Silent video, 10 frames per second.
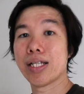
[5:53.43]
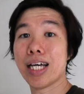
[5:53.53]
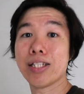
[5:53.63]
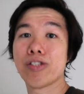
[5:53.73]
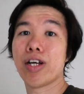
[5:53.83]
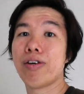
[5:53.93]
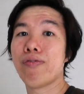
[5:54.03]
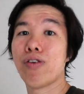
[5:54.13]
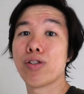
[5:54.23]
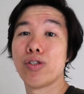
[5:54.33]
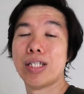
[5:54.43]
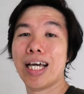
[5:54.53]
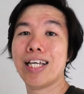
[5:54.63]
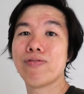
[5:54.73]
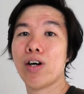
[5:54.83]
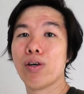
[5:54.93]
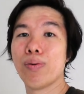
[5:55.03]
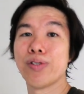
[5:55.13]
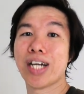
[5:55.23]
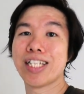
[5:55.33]
That's the sharing for today's vlog.
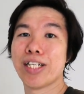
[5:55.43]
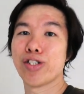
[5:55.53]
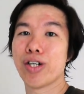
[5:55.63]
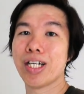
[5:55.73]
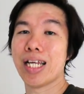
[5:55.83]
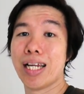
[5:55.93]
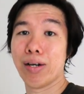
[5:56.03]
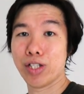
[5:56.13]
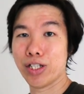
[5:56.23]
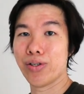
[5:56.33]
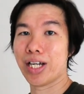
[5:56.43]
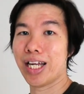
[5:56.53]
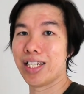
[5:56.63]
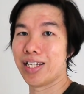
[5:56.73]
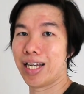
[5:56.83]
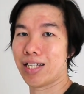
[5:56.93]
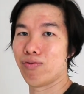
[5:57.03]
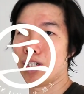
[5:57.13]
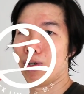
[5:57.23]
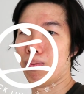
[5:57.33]
Hope you guys enjoyed and I'll see you again in the next video.